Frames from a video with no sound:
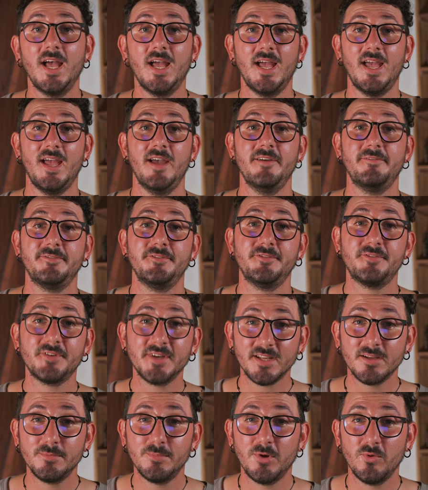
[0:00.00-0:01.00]
have
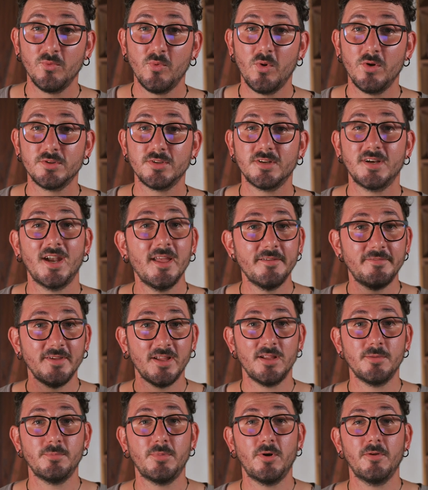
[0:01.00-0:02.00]
drinkable water
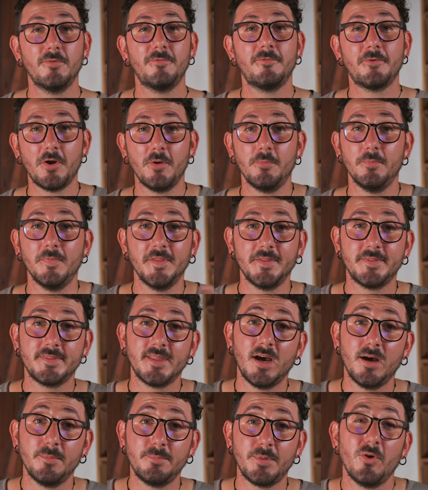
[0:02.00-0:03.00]
available from the
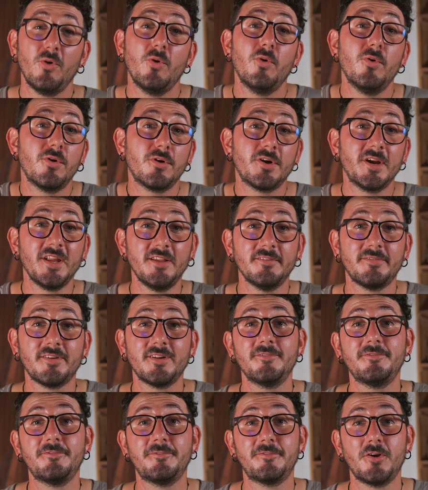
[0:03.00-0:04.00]
tap or
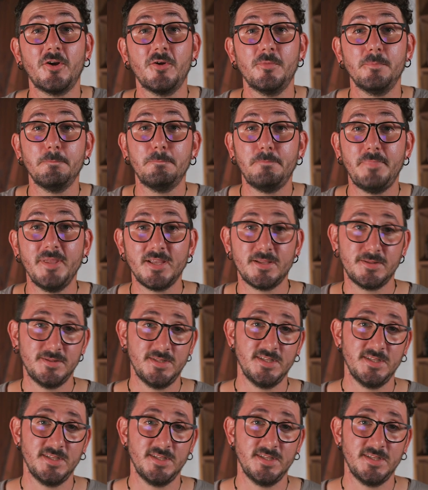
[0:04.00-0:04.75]
even from big